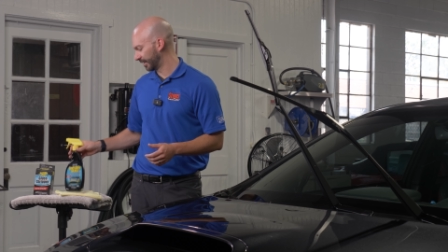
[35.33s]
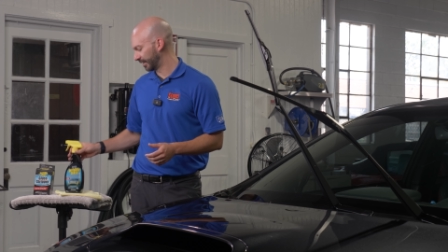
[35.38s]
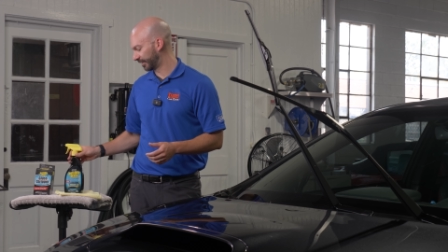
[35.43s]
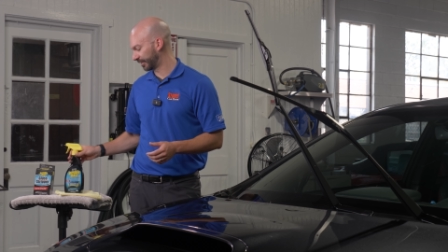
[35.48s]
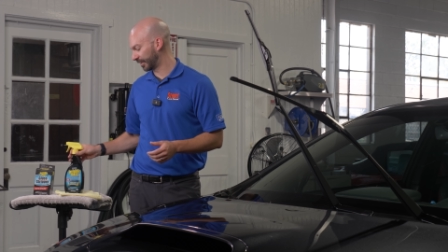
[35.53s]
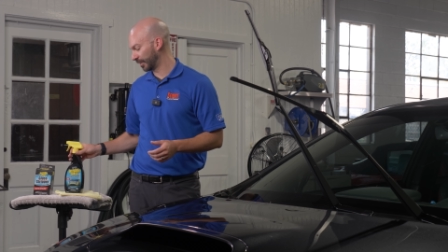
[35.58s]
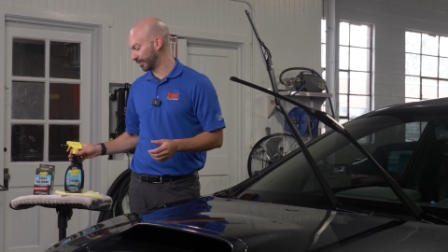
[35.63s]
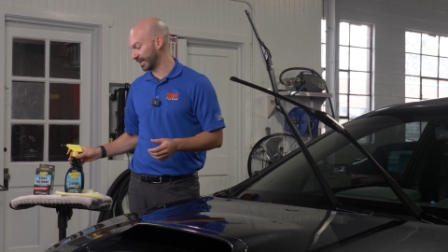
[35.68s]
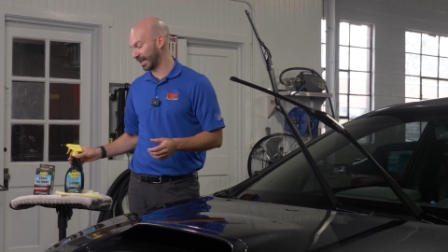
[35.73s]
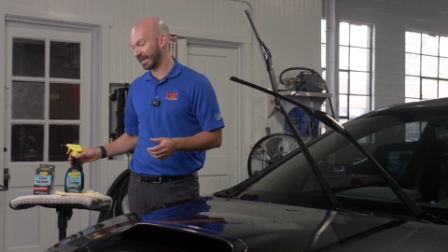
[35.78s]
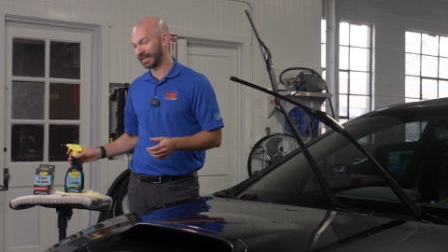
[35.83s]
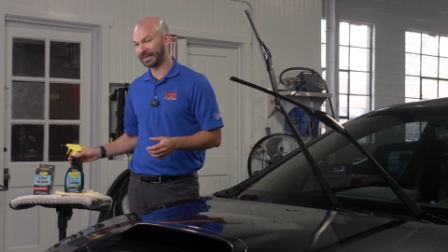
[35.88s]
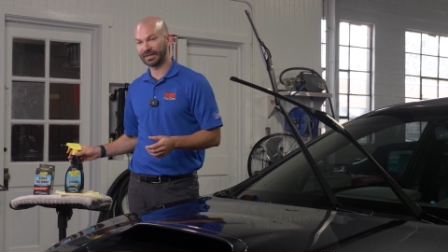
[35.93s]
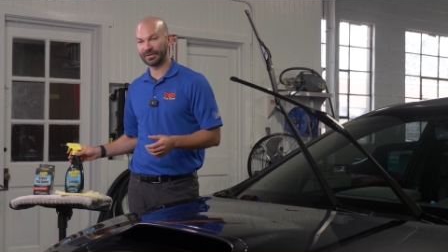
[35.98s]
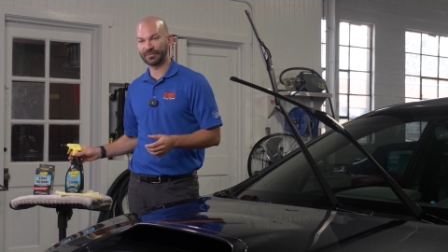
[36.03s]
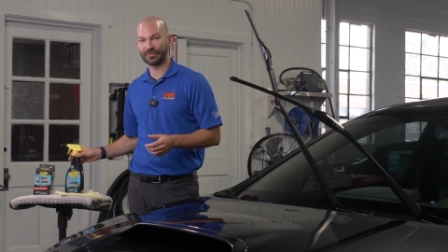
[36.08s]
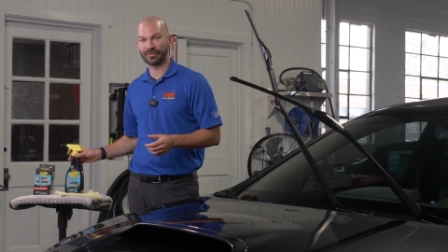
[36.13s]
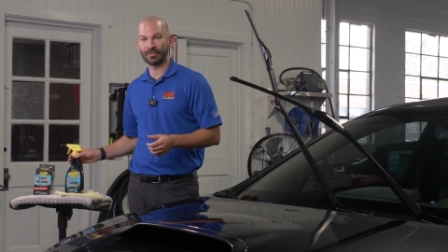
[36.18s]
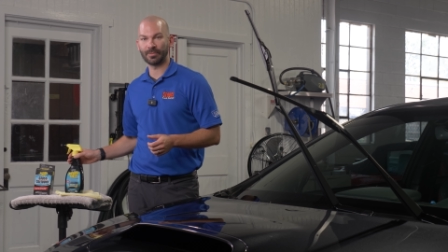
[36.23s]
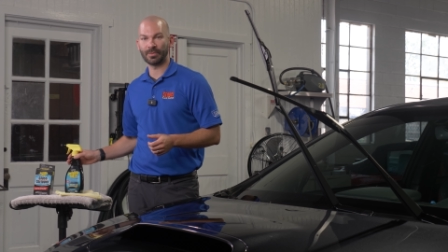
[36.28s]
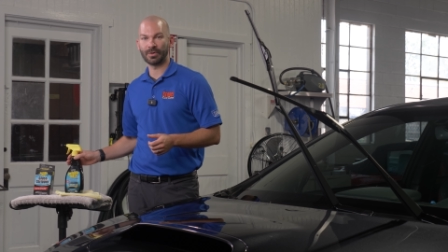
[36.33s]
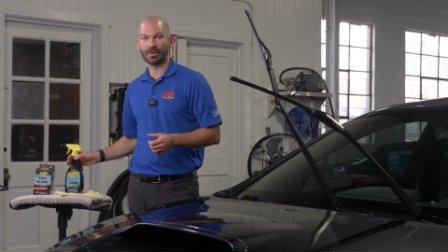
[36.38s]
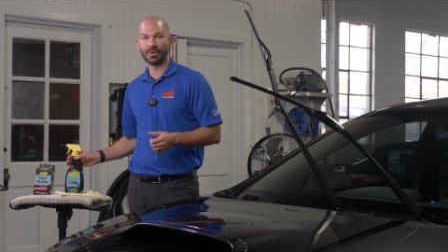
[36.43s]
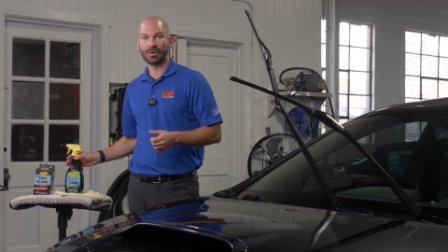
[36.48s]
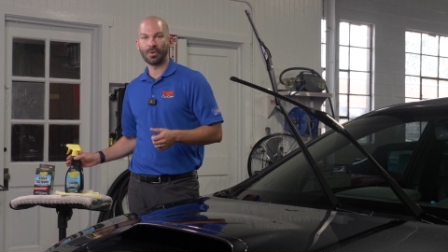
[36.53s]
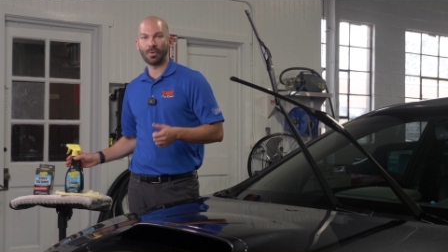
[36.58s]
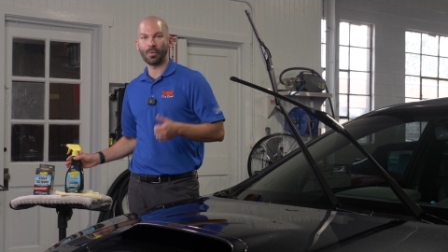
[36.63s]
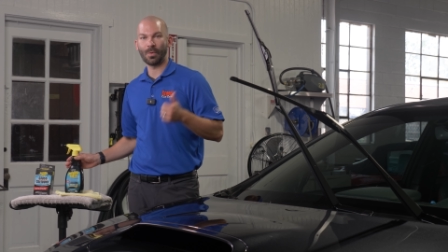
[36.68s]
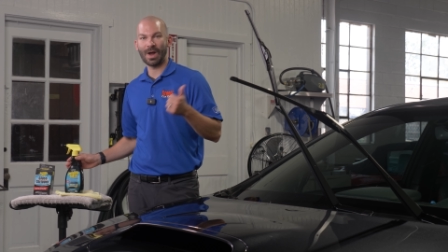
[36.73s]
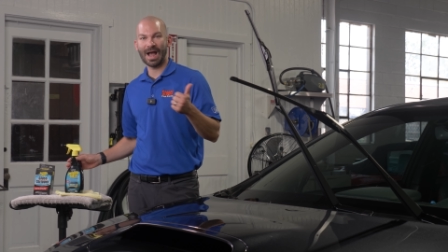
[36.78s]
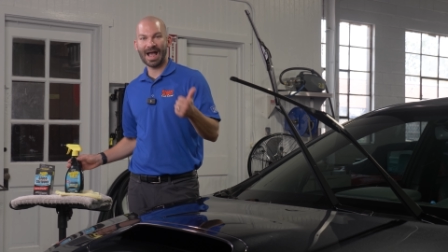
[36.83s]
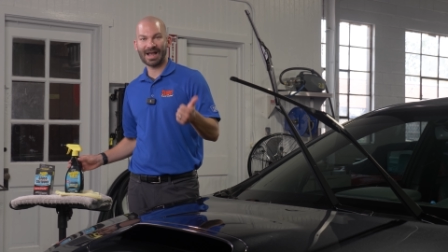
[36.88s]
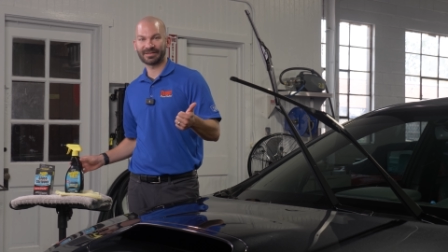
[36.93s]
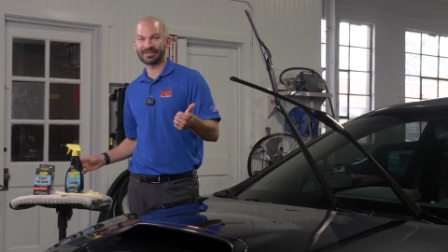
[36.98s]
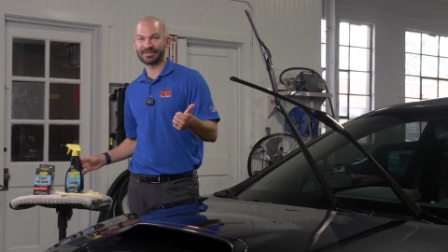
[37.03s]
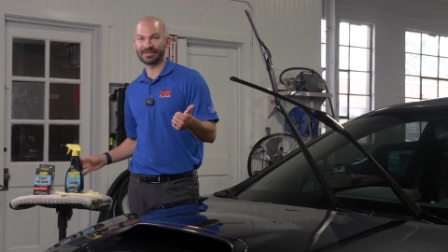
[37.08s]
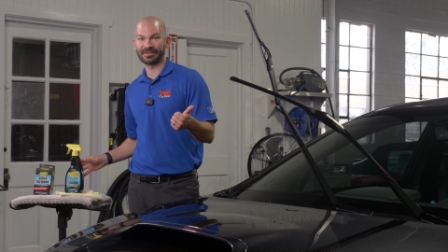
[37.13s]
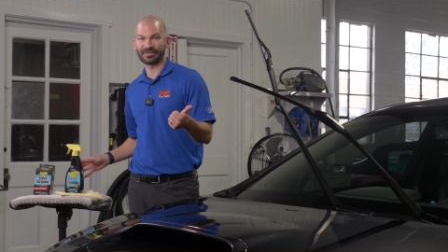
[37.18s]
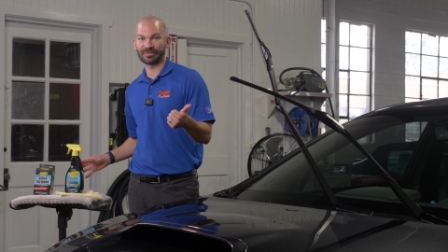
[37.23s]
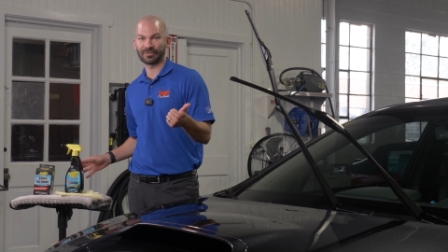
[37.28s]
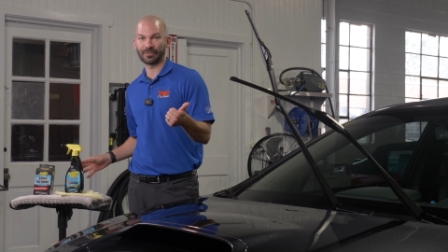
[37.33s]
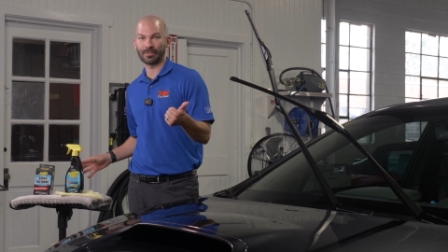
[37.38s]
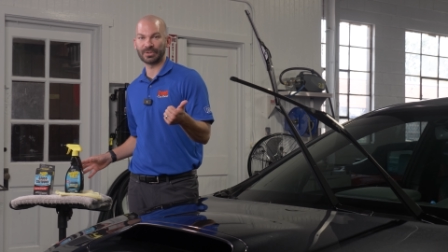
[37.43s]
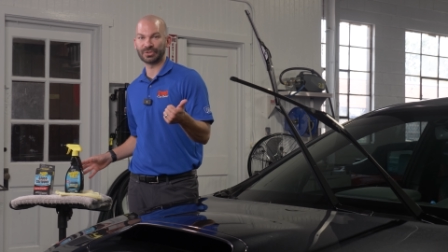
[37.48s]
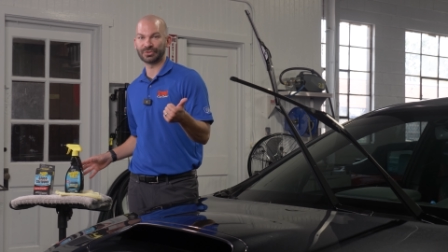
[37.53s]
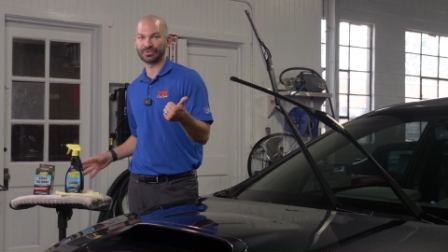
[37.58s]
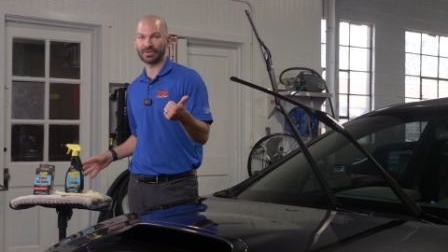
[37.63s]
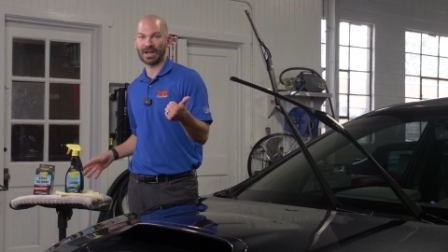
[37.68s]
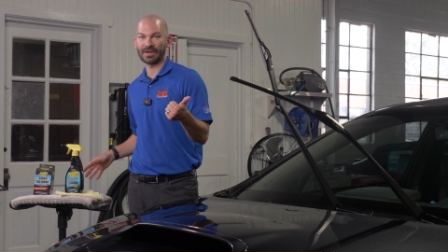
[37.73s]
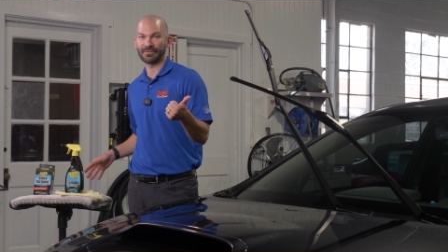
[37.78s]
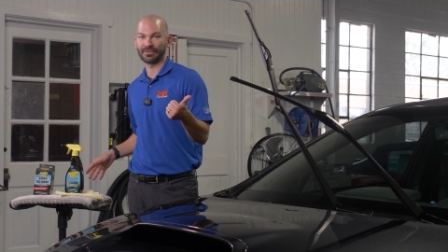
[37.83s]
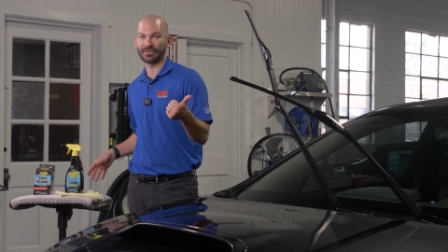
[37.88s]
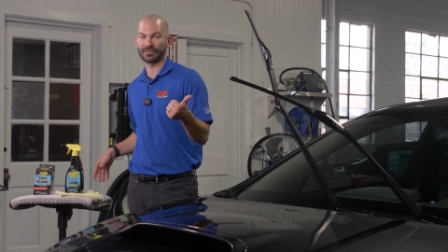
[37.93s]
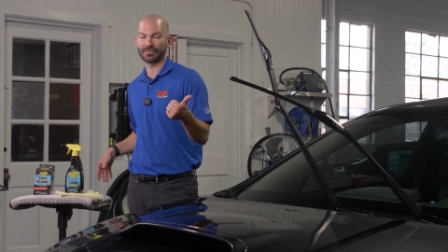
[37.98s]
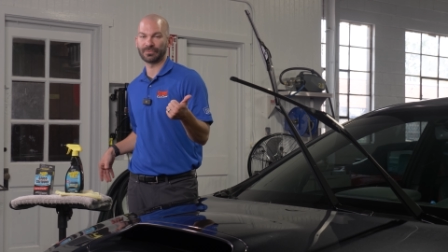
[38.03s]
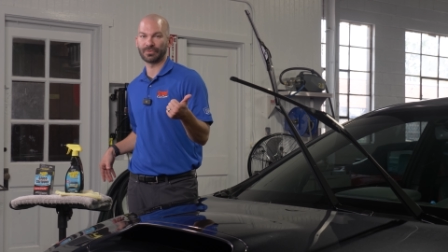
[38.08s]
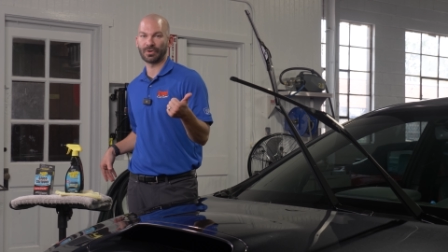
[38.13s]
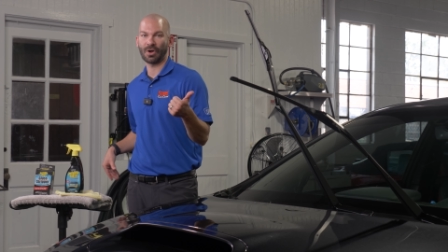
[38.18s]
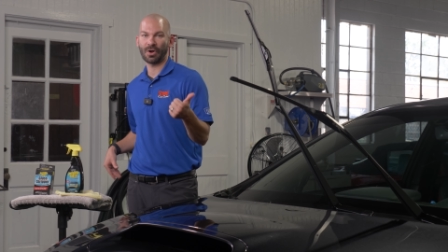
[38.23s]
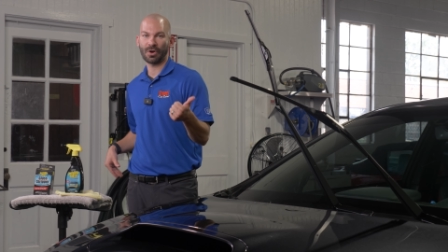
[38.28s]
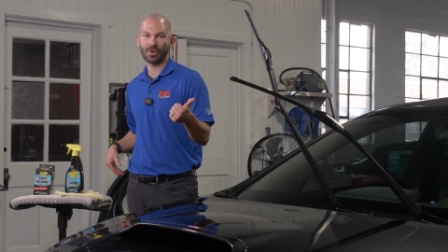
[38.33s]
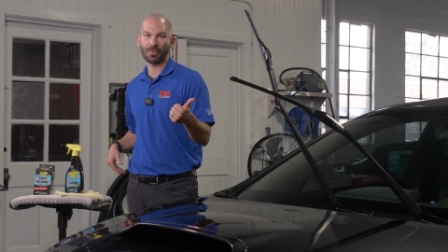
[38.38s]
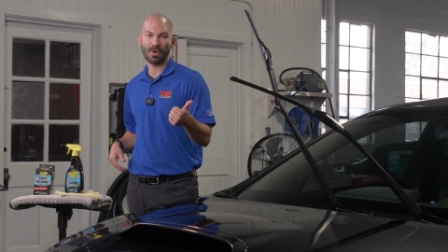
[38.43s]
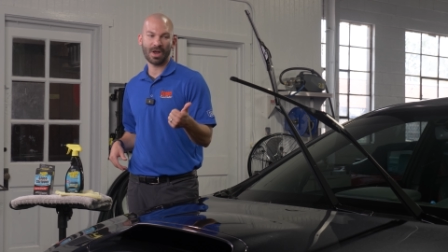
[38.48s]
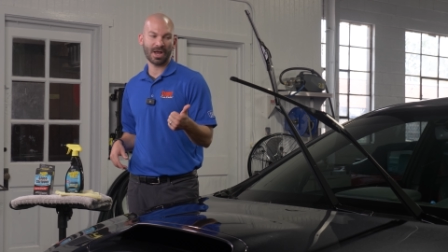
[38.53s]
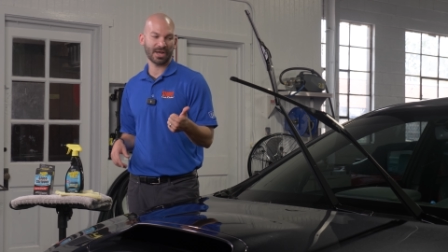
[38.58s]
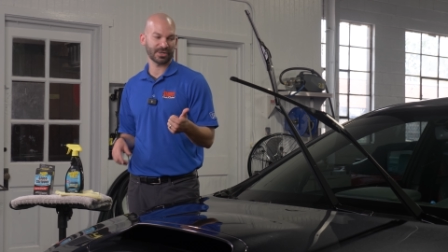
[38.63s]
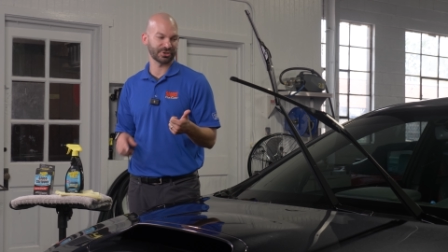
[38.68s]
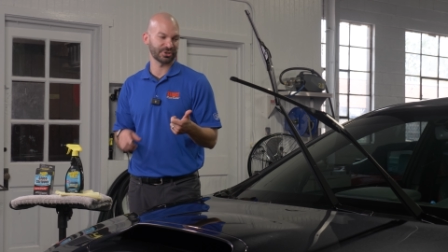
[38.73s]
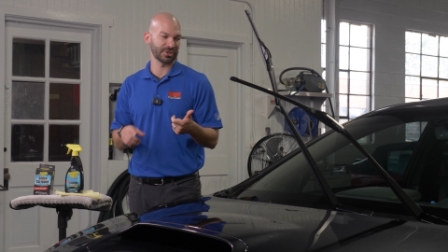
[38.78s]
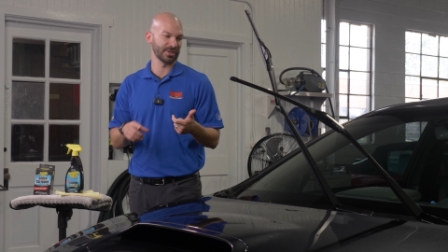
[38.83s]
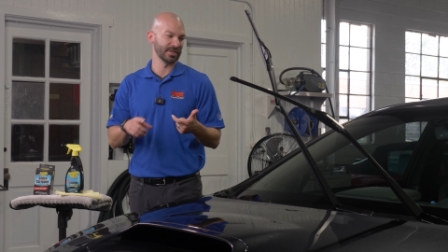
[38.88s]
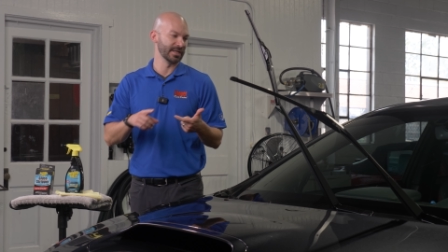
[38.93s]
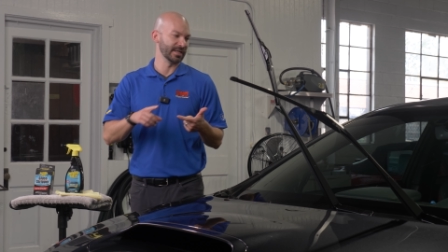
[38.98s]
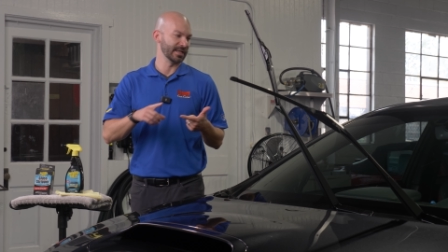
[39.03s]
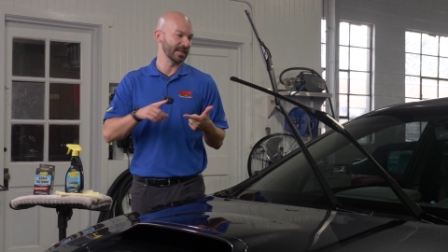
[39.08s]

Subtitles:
this could be anything from waxes from a drive-through car wash,